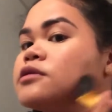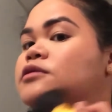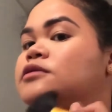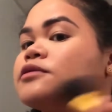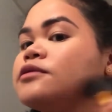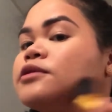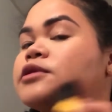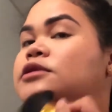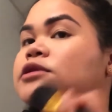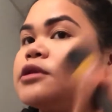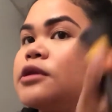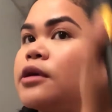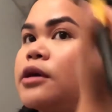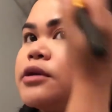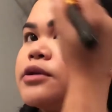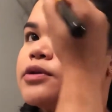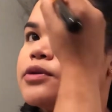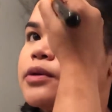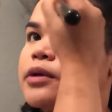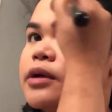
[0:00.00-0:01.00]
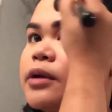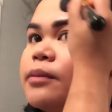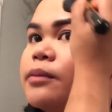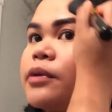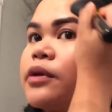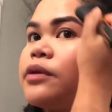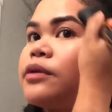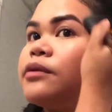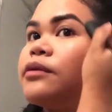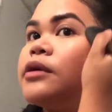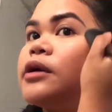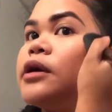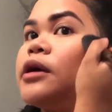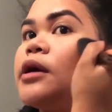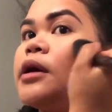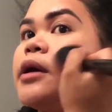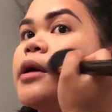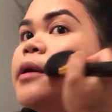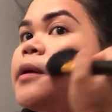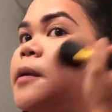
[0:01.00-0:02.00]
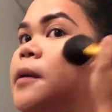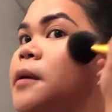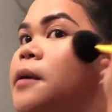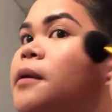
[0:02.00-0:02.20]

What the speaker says: So once again, do a number 3,